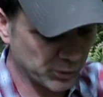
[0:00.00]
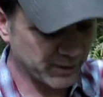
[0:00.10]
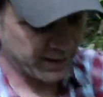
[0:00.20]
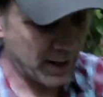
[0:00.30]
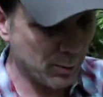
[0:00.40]
to put
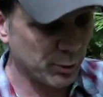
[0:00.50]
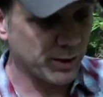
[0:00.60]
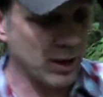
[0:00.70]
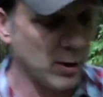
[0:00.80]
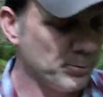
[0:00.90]
the camera
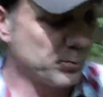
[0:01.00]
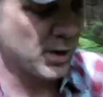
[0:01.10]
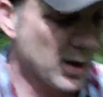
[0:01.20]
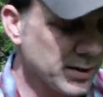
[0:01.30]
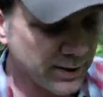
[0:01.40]
down,
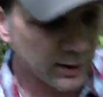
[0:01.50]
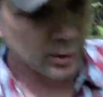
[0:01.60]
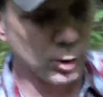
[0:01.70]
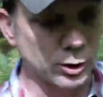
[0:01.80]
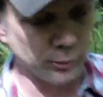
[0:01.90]
take a
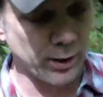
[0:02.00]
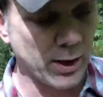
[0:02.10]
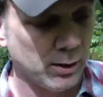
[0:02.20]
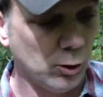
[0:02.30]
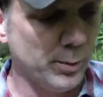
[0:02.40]
look
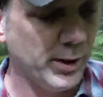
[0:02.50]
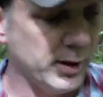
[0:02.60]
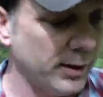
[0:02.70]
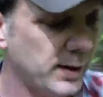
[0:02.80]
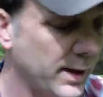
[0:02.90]
around a little
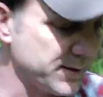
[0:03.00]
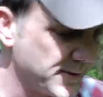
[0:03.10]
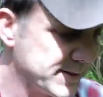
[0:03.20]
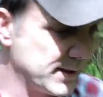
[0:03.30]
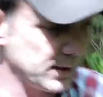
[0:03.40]
bit and
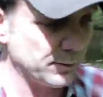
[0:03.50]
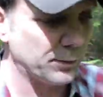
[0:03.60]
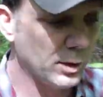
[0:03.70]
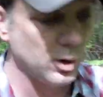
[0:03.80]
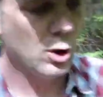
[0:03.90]
see
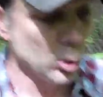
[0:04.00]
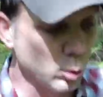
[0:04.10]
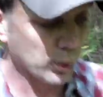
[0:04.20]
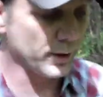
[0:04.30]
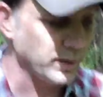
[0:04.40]
if
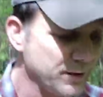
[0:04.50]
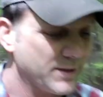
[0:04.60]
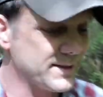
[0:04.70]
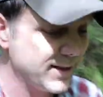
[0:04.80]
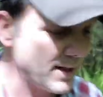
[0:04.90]
we're in the
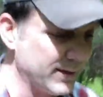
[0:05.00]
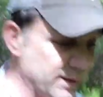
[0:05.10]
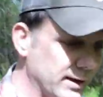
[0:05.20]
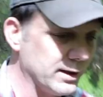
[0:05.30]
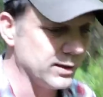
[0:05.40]

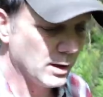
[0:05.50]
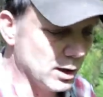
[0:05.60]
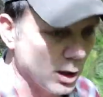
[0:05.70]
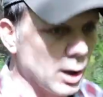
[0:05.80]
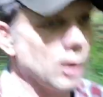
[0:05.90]
vicinity
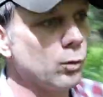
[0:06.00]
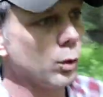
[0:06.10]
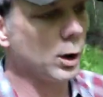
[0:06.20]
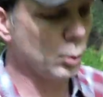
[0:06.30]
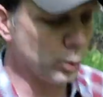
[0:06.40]
of where